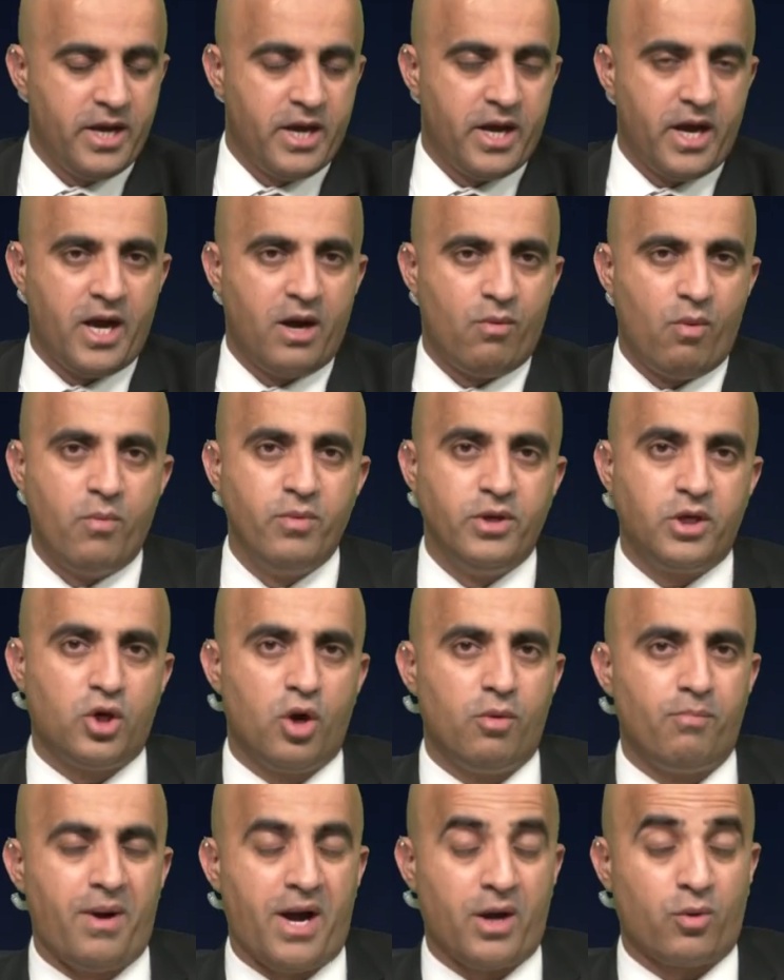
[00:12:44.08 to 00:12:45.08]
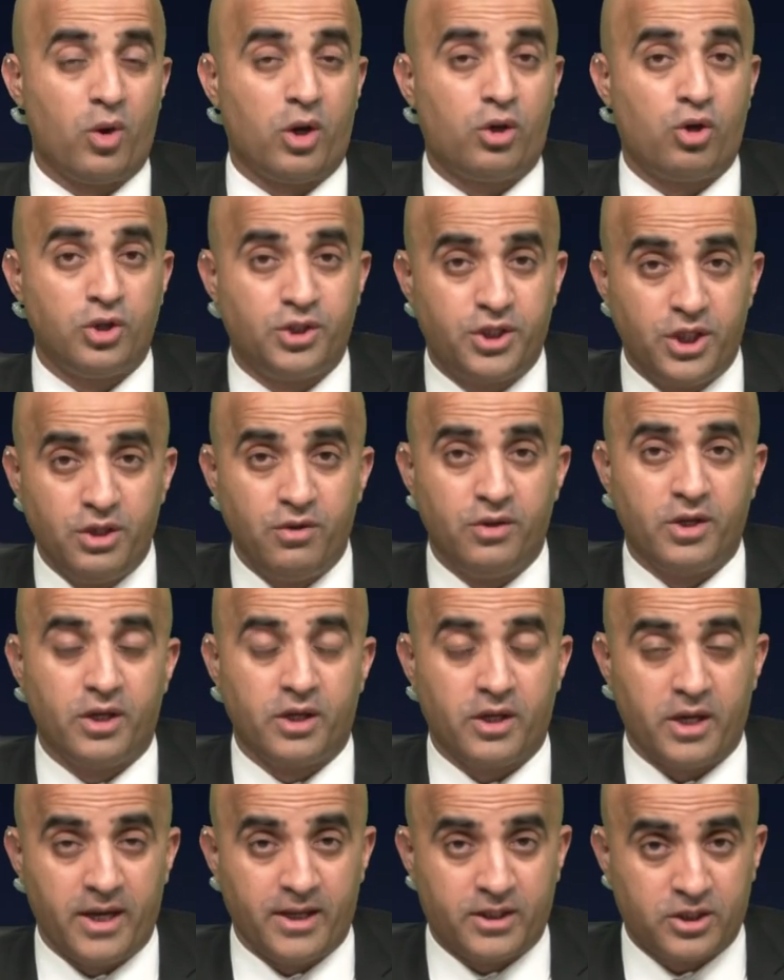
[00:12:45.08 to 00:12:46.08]
uh, when we come back, we'll continue
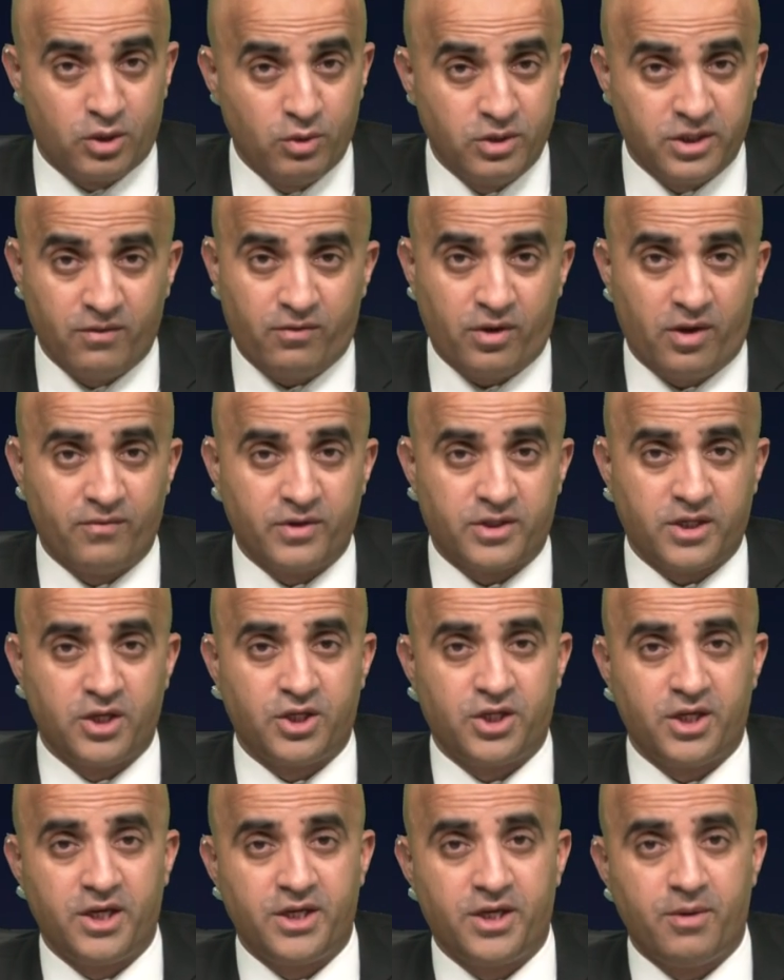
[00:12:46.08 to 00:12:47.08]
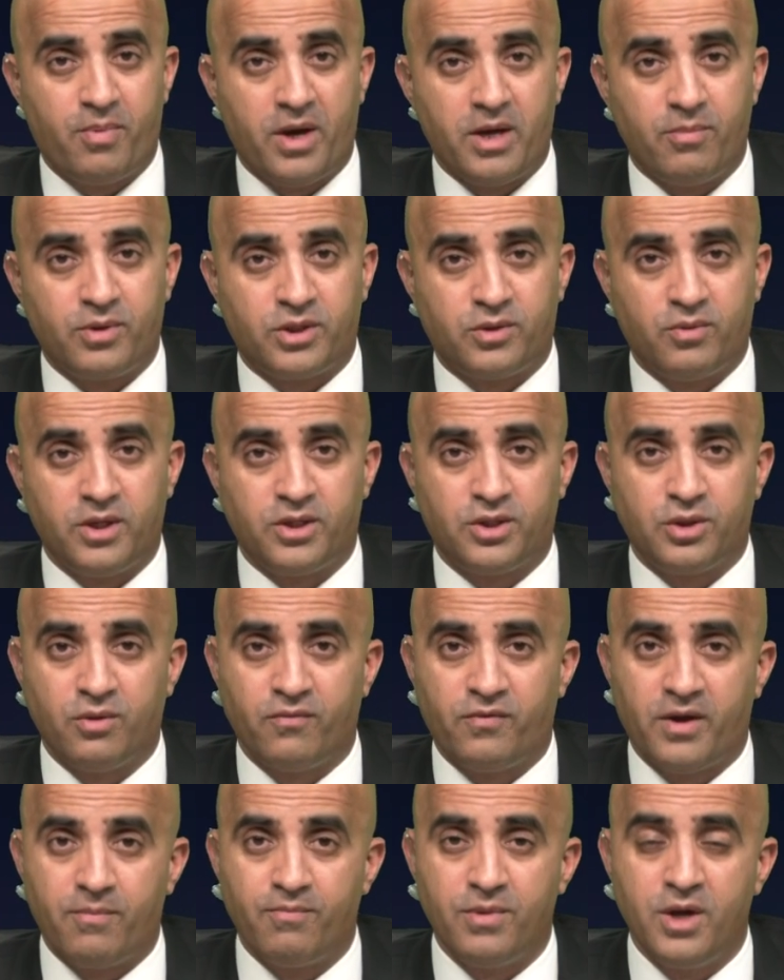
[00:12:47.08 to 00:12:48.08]
the exclusive conversation and debate between the two of
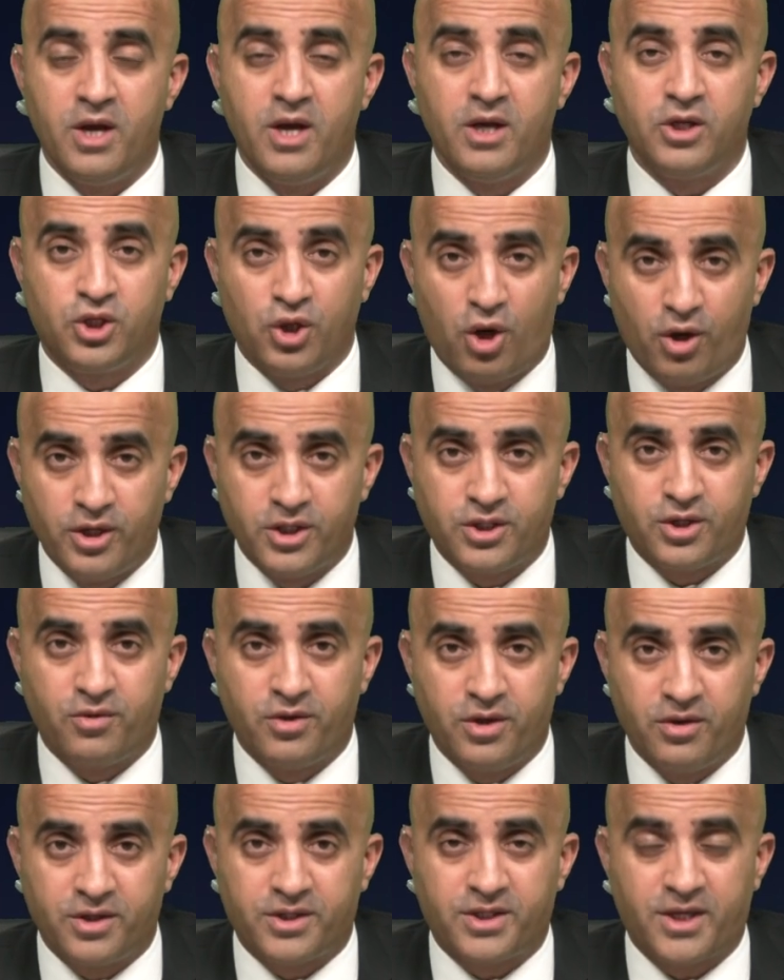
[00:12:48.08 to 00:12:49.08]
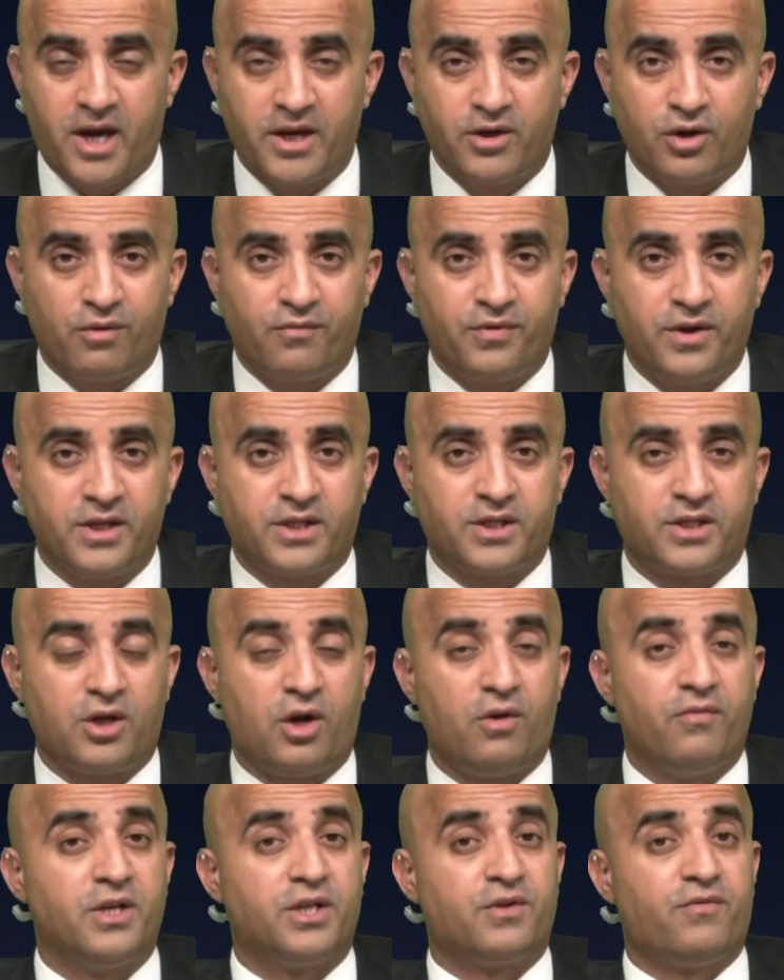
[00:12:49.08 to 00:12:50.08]
them. Join us on the other side of this
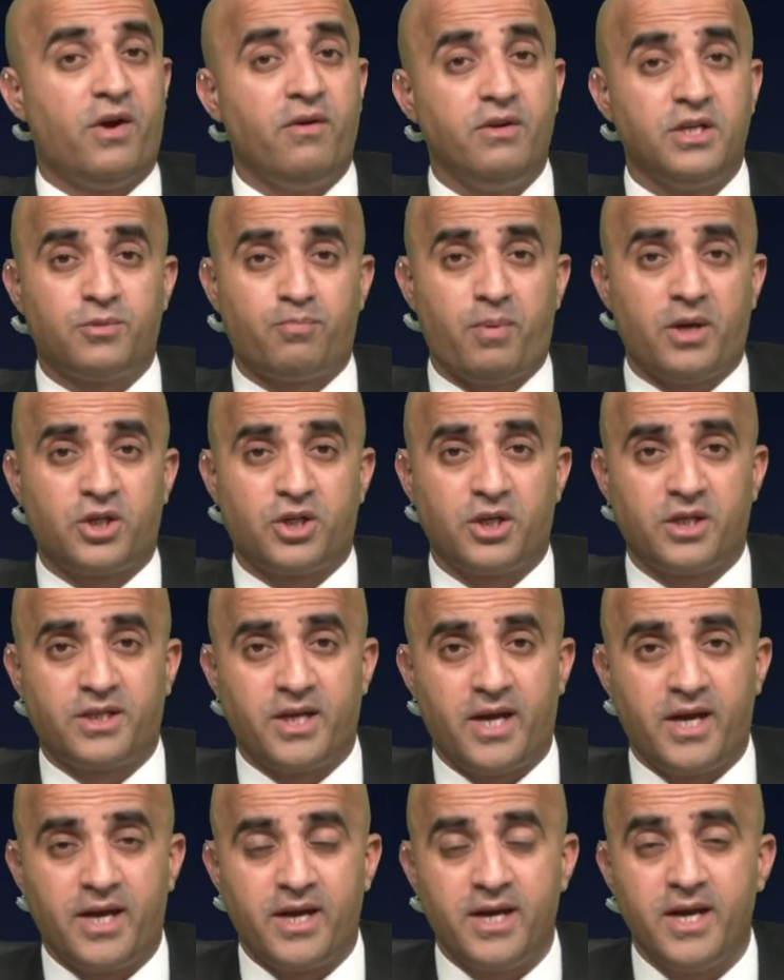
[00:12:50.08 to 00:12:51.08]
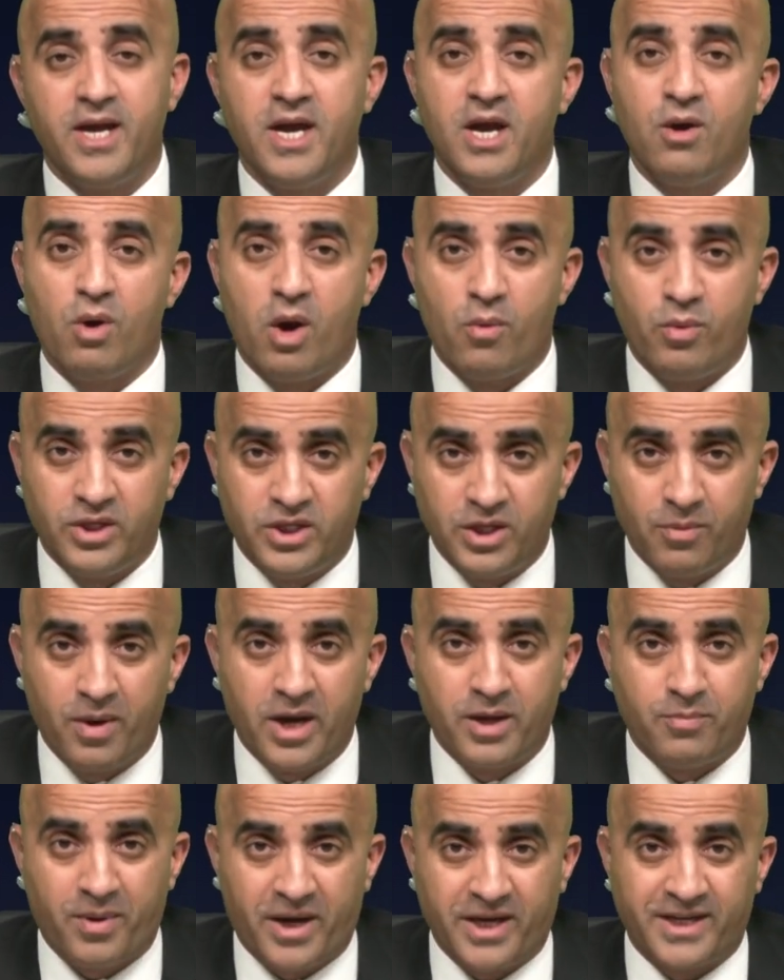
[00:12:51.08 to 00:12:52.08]
on this very special day where we
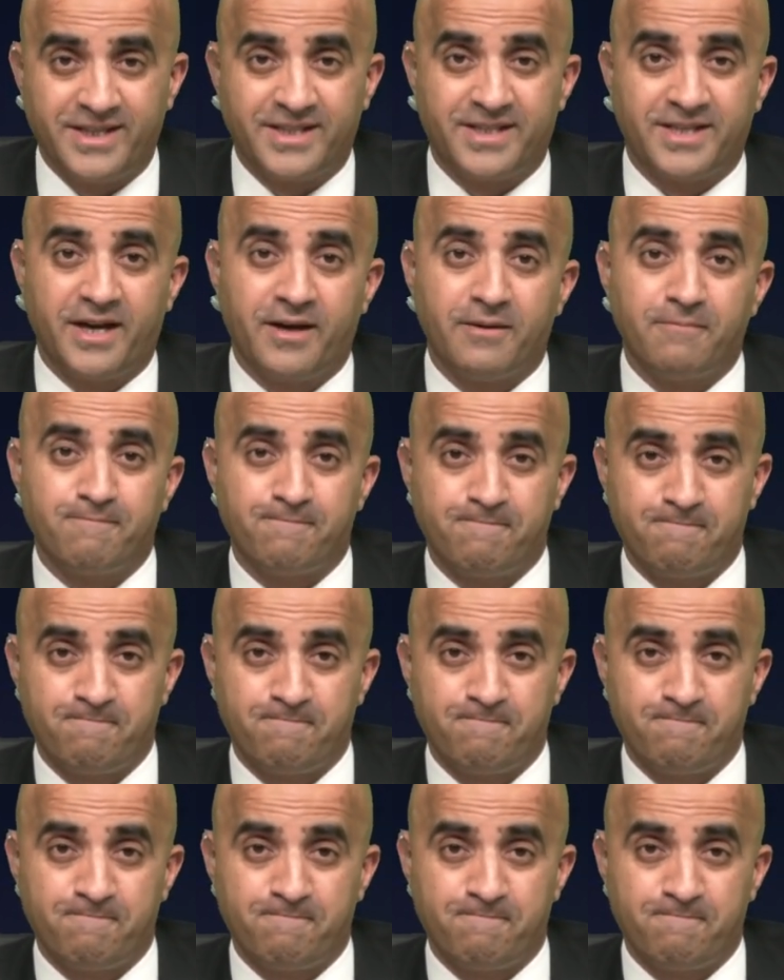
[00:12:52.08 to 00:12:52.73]
debate Pakistan.